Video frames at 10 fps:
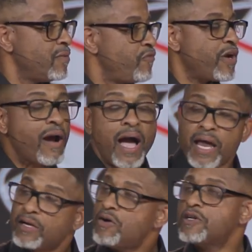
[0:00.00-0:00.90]
Figure out how
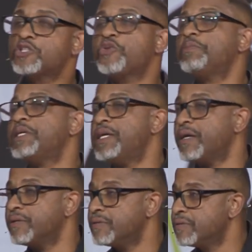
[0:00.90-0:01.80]
to go on a trip
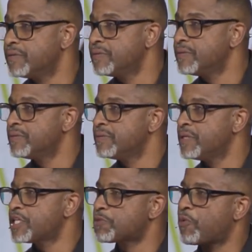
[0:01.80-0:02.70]
together.
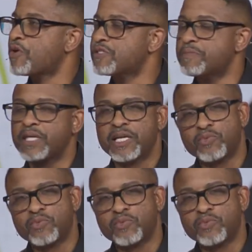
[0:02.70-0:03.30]
Explore some things.